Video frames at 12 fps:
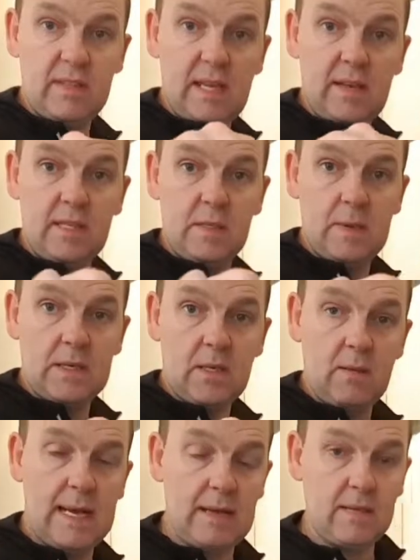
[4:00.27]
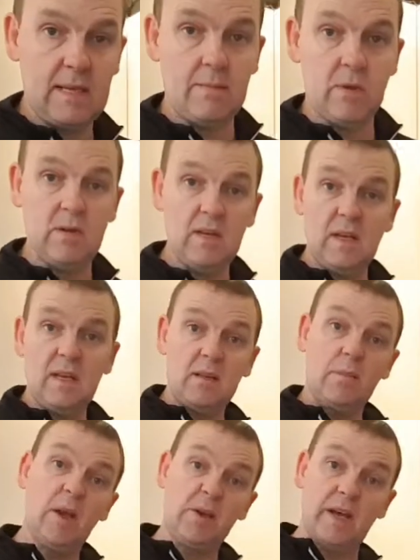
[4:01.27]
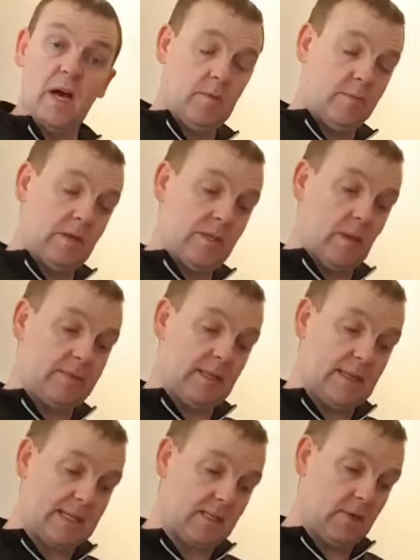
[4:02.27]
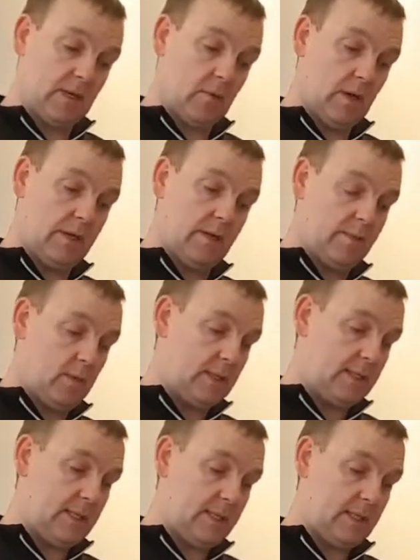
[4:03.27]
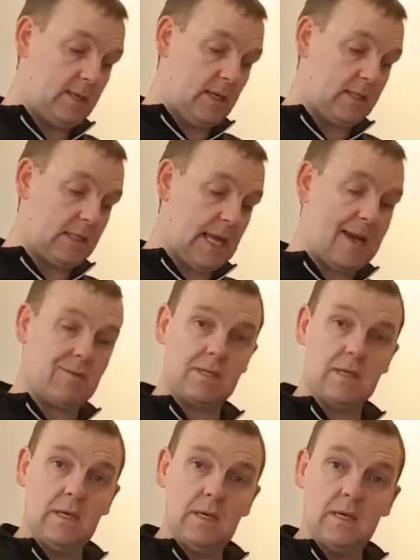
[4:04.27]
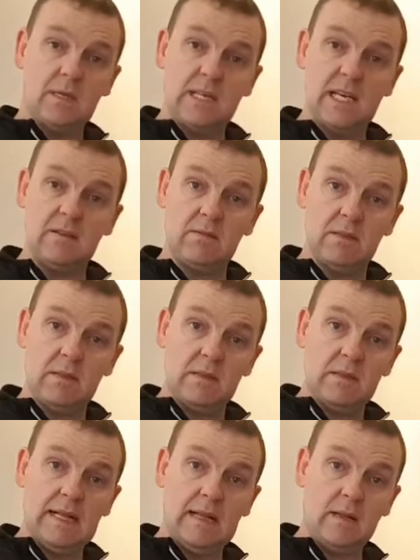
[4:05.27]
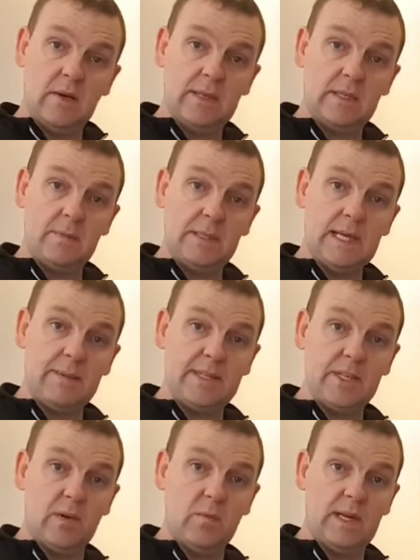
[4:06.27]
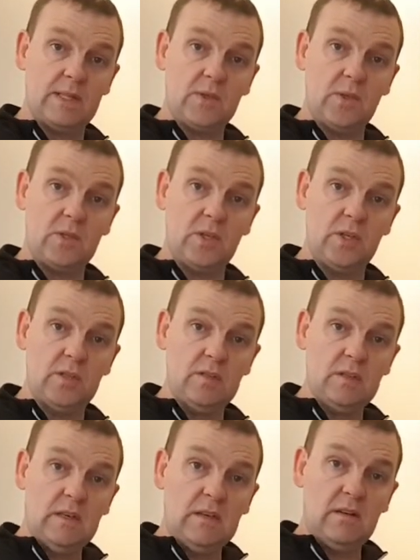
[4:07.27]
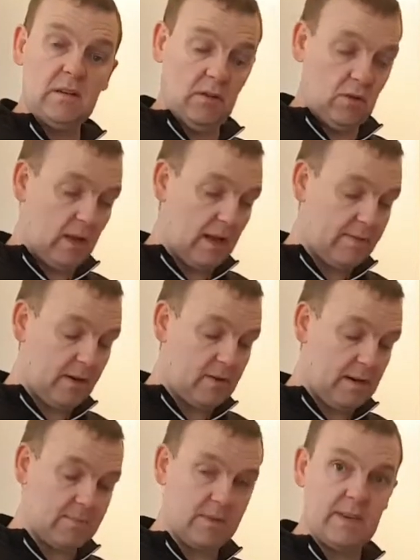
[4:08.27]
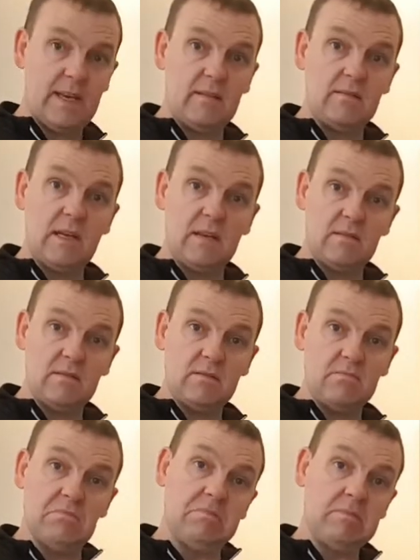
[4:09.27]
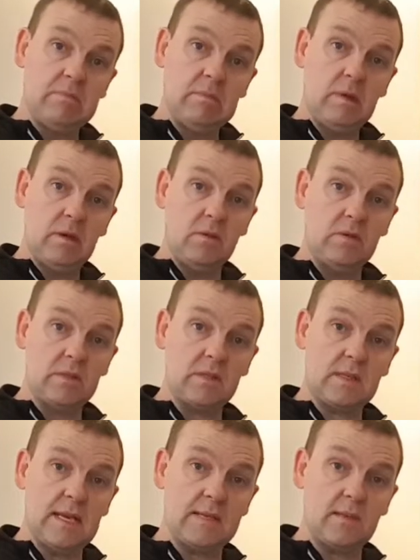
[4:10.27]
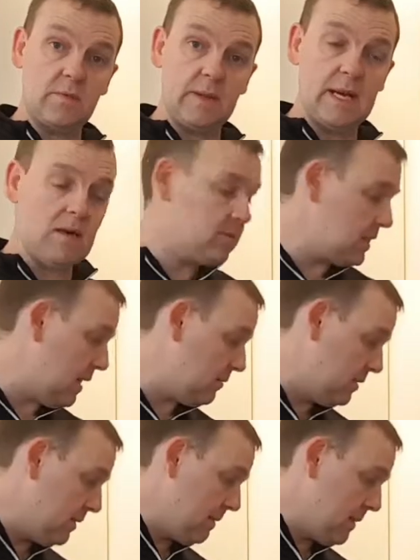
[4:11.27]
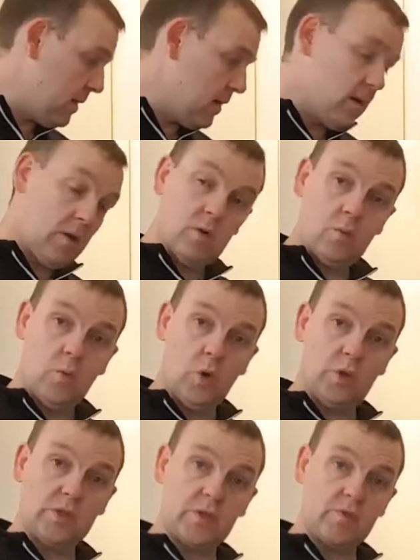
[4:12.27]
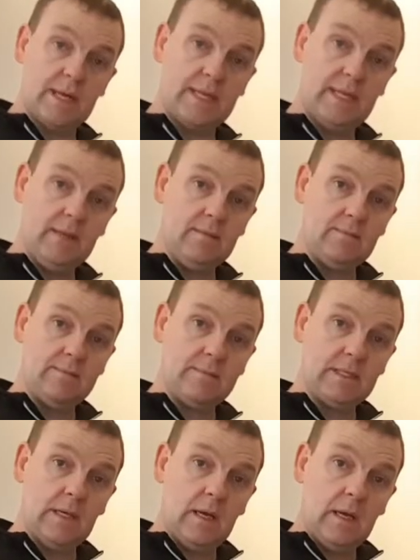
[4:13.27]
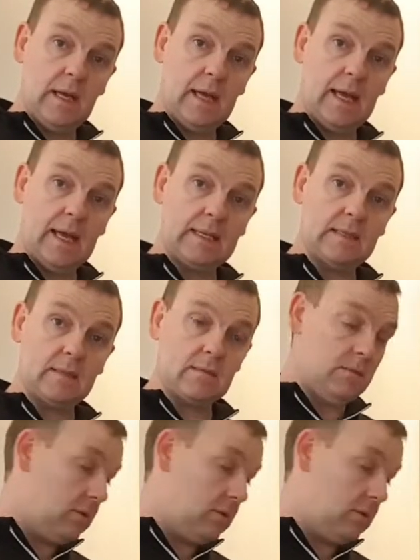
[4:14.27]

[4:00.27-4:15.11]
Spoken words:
there's anything special about it, but the bloke at homebrew shop said that's the one I want if I wanted a stout. So that'll go into my demi-john when it's all done, all 11 grams of it, and upstairs off we go. So water's ready. And